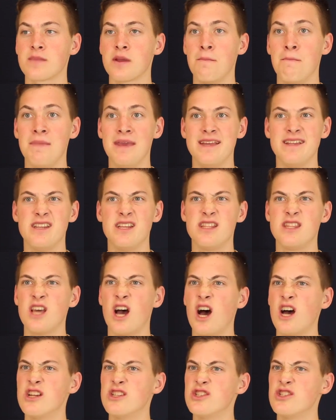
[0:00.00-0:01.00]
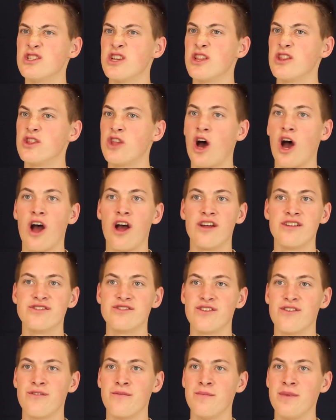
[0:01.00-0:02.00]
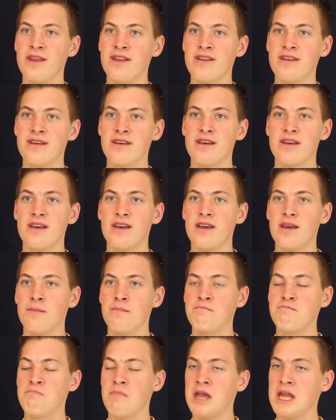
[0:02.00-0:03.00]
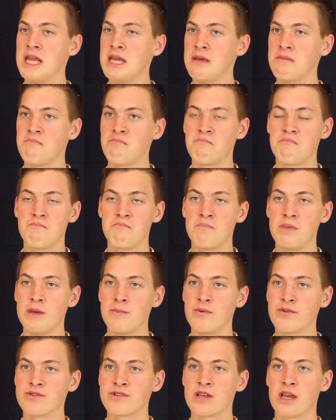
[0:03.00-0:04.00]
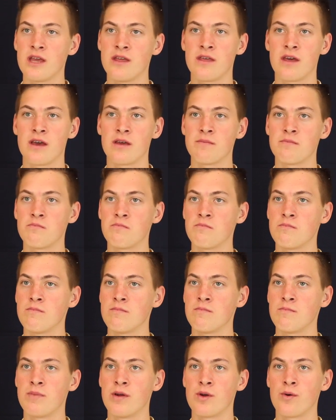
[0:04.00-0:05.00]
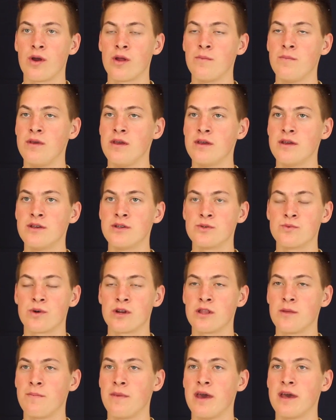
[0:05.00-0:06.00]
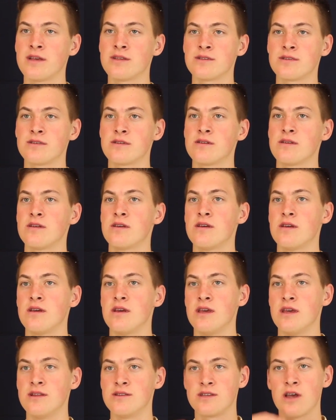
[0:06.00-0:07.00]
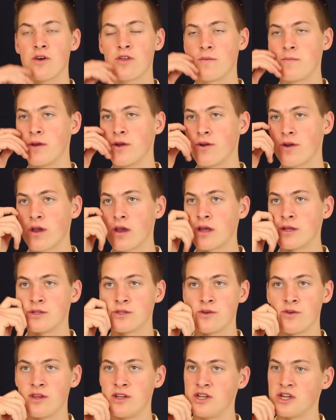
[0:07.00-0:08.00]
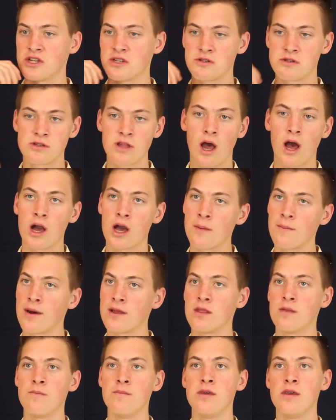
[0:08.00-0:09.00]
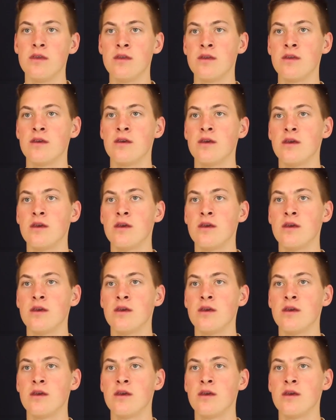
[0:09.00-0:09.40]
meat, tons and tons of meat. Many people say that Paraguayan meat is one of the best in South America, and so they just stock up on the meat.